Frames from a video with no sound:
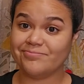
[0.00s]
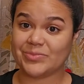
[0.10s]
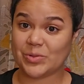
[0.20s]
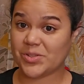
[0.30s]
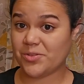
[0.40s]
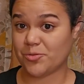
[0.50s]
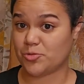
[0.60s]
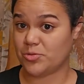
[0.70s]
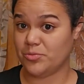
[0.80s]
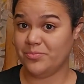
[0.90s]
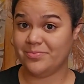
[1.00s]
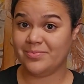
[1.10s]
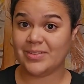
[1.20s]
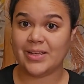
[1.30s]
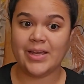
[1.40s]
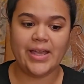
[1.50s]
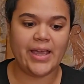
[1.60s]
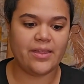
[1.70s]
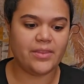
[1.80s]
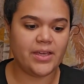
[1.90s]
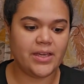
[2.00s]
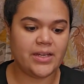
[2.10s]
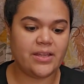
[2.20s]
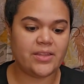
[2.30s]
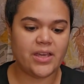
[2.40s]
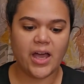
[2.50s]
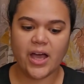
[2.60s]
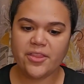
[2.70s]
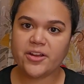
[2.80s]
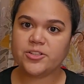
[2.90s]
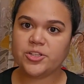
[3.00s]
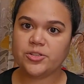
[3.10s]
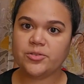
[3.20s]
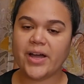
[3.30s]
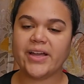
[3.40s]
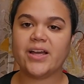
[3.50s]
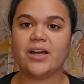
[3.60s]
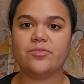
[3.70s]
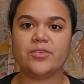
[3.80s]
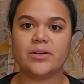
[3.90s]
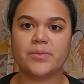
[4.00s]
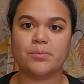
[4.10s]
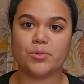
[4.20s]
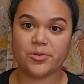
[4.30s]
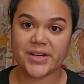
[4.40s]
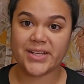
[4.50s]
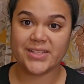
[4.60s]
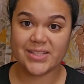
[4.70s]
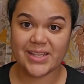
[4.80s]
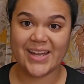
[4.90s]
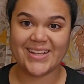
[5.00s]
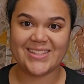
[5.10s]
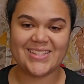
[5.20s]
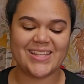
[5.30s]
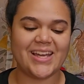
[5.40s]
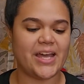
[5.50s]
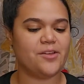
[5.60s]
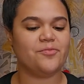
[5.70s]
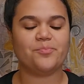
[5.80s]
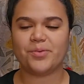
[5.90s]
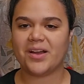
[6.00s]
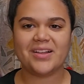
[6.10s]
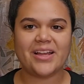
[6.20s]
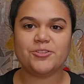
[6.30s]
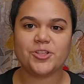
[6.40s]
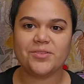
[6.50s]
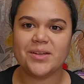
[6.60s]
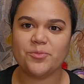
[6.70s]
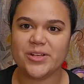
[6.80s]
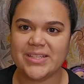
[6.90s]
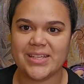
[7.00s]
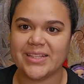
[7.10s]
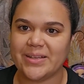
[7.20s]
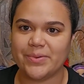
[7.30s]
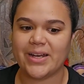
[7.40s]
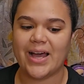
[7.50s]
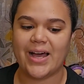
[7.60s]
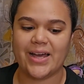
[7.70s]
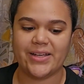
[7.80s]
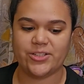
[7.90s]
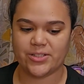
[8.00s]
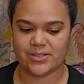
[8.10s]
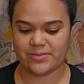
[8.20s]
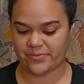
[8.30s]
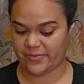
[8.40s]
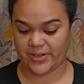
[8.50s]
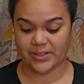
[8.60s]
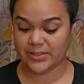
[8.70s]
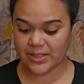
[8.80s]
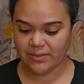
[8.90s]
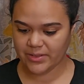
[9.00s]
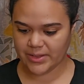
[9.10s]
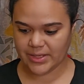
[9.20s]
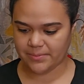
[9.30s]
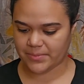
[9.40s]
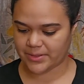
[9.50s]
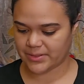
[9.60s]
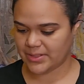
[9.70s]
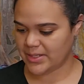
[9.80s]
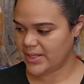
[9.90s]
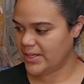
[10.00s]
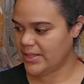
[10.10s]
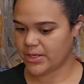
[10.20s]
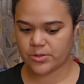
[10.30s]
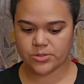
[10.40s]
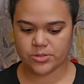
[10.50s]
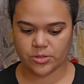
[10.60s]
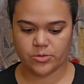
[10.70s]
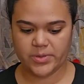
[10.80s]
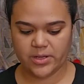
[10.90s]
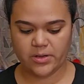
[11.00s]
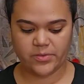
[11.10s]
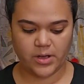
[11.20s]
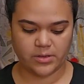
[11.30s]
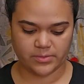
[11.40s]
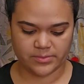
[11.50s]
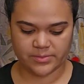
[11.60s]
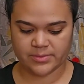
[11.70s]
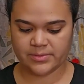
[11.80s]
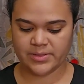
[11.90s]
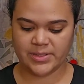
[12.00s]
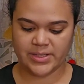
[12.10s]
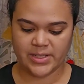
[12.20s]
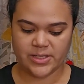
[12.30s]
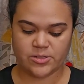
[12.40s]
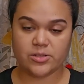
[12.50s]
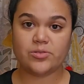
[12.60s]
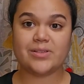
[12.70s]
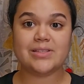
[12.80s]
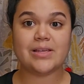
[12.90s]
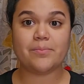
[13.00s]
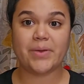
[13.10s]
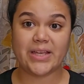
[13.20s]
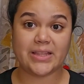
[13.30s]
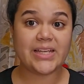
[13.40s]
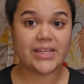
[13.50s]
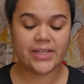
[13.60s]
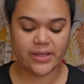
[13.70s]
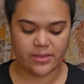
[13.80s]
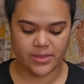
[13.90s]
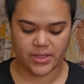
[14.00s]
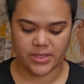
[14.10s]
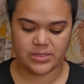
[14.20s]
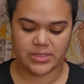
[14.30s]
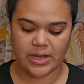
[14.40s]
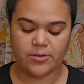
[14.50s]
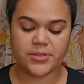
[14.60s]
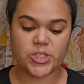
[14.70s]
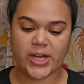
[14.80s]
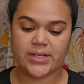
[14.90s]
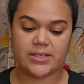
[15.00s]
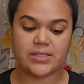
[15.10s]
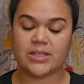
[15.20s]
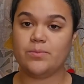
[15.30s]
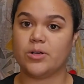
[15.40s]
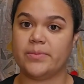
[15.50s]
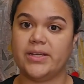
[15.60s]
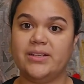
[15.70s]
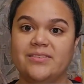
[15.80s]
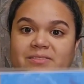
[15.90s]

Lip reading: Those are those 2. And then the other 2 I got from Meridian Designs. I've shown them recently, but I just fell in love with them. They're so beautiful. So this one's Mei Li, the South China Sea Mermaid.